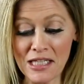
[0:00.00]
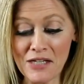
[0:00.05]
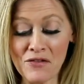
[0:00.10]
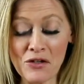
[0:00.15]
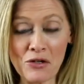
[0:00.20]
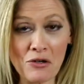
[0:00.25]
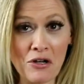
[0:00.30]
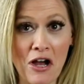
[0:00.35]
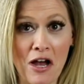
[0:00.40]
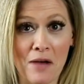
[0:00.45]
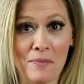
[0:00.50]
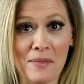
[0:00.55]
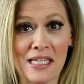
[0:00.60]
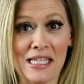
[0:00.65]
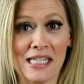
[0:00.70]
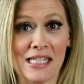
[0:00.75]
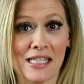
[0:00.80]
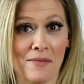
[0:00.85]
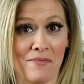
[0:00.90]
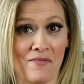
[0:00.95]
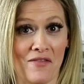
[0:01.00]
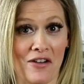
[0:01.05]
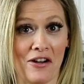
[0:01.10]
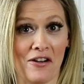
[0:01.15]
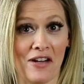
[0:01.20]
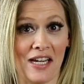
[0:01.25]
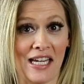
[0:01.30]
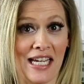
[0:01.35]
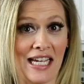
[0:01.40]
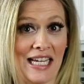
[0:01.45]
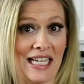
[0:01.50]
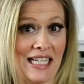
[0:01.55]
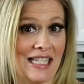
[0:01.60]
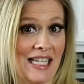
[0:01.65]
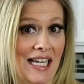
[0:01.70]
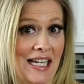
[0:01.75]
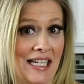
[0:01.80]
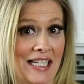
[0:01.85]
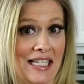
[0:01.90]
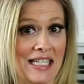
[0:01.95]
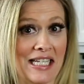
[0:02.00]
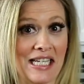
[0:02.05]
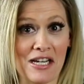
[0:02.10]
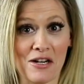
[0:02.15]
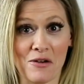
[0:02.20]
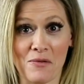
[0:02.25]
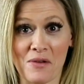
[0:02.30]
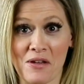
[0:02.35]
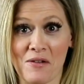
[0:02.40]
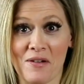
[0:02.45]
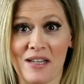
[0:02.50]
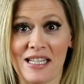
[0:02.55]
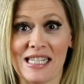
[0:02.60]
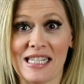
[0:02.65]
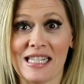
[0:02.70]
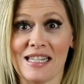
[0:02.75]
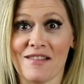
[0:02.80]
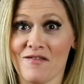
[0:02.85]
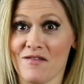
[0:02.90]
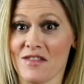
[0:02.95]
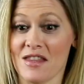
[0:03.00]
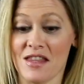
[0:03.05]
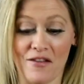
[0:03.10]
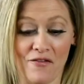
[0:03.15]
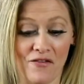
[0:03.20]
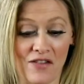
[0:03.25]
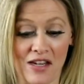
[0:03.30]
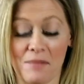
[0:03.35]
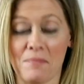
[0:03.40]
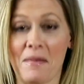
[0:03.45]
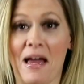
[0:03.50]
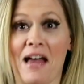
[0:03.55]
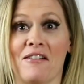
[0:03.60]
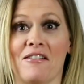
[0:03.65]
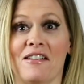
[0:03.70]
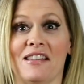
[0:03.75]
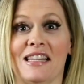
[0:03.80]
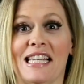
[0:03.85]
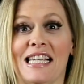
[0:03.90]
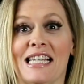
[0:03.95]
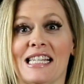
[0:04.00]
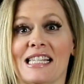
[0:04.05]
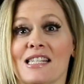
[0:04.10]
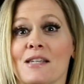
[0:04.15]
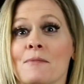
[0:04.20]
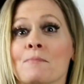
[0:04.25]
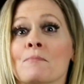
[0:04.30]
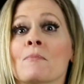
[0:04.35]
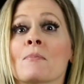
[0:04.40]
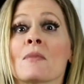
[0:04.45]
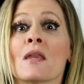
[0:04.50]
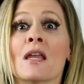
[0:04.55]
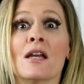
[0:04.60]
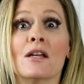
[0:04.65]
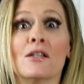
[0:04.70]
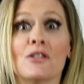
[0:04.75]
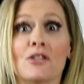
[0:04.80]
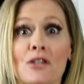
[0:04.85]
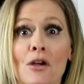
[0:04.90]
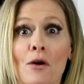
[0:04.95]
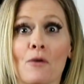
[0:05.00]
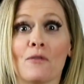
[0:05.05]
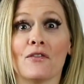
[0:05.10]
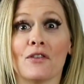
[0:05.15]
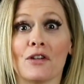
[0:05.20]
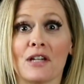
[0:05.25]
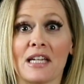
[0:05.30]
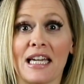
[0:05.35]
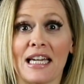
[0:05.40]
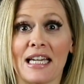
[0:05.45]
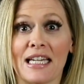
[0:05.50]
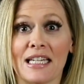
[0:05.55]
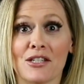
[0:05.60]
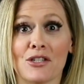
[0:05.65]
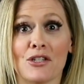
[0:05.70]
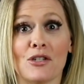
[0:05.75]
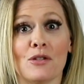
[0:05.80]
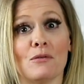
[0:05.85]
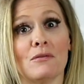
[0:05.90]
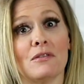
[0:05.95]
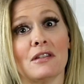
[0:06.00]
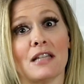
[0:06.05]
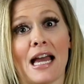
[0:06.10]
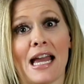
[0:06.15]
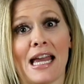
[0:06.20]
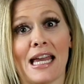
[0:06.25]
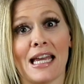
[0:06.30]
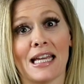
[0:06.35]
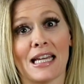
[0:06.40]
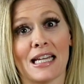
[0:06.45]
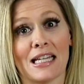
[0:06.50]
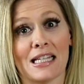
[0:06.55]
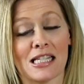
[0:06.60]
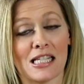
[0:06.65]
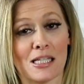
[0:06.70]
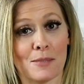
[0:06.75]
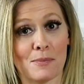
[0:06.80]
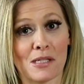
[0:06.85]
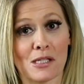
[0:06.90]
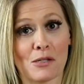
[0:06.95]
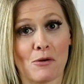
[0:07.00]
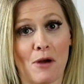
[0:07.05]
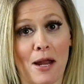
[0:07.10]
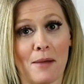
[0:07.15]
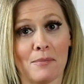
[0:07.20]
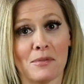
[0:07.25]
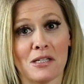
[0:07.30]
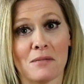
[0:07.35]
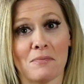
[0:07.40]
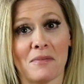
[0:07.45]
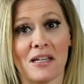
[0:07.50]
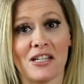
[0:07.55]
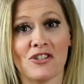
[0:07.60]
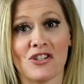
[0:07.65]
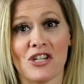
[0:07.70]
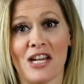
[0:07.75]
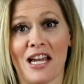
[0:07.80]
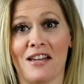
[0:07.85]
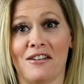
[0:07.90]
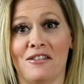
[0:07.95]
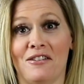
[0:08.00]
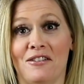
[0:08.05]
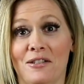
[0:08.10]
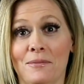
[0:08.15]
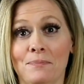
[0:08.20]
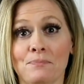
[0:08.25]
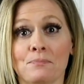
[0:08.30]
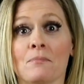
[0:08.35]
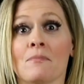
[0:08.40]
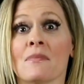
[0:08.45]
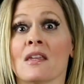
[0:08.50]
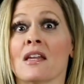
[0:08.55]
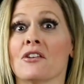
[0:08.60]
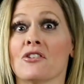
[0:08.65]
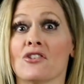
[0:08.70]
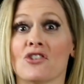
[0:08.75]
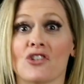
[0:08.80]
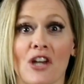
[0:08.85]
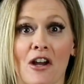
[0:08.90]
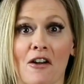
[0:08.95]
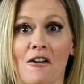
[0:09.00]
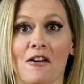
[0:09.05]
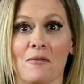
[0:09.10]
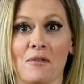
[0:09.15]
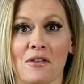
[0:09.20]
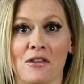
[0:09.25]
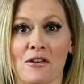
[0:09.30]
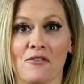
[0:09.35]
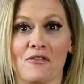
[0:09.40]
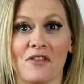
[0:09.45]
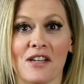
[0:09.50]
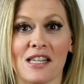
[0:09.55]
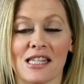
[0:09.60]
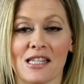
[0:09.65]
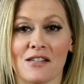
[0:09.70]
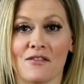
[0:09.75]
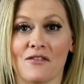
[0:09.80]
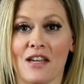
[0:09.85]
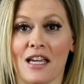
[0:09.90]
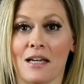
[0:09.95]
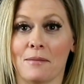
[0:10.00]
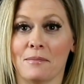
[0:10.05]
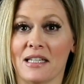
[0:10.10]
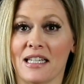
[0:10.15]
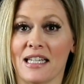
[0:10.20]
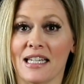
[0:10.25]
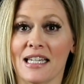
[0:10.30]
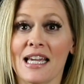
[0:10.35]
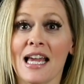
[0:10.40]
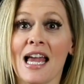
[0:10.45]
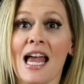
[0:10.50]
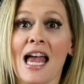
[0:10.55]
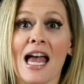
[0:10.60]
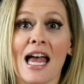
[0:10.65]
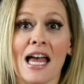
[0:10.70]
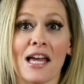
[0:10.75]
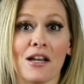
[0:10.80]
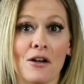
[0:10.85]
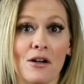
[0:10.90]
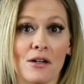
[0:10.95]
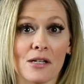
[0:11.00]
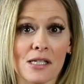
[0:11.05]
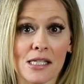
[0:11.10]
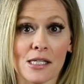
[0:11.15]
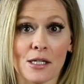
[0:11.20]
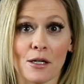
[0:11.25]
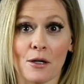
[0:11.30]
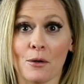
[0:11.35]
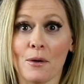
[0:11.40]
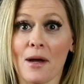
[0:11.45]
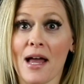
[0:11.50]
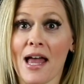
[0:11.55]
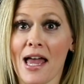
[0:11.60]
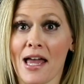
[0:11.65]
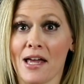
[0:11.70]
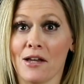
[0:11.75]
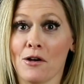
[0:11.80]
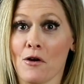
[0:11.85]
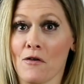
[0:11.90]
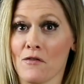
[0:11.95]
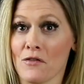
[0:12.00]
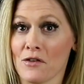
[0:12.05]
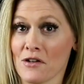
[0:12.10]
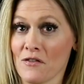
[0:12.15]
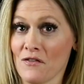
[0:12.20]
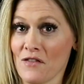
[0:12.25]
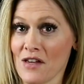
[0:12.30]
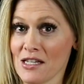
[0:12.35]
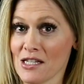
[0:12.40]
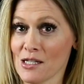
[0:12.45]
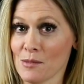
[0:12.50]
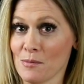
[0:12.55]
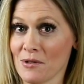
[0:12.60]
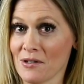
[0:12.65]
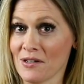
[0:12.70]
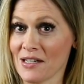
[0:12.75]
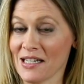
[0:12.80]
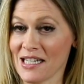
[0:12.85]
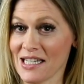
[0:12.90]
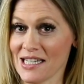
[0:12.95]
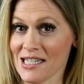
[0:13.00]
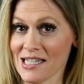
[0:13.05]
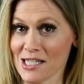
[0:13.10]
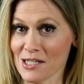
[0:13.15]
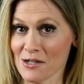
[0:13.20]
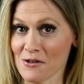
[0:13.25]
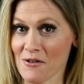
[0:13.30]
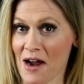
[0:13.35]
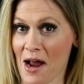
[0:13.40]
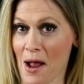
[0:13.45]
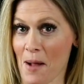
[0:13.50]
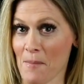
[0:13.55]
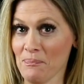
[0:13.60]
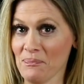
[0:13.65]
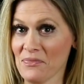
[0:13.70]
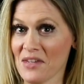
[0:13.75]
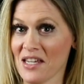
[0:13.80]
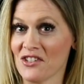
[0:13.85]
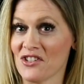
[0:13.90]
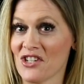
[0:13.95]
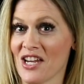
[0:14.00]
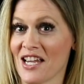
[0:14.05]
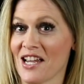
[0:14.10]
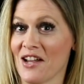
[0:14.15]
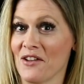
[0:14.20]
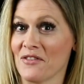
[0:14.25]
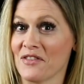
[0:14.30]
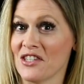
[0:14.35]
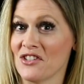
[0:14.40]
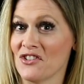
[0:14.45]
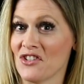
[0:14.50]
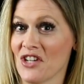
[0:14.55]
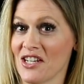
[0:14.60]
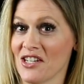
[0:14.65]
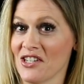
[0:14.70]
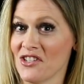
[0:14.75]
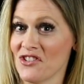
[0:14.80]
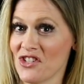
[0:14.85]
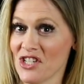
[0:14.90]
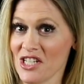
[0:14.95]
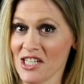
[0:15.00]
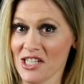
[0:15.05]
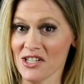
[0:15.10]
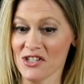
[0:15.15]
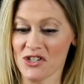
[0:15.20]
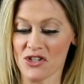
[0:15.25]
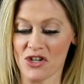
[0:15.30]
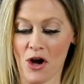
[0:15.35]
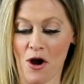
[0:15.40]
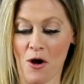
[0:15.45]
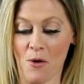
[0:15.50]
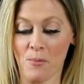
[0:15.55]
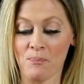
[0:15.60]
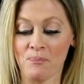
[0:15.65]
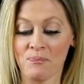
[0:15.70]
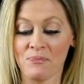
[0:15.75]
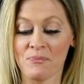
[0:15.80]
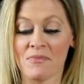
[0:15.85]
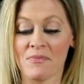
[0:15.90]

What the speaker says: leave your comments. I'm very excited to hear what you guys, the feedback on these. Don't forget to like and subscribe to my channel. Share it with your friends and family. And also head over to Facebook and Instagram and check out the Jen and Gina show.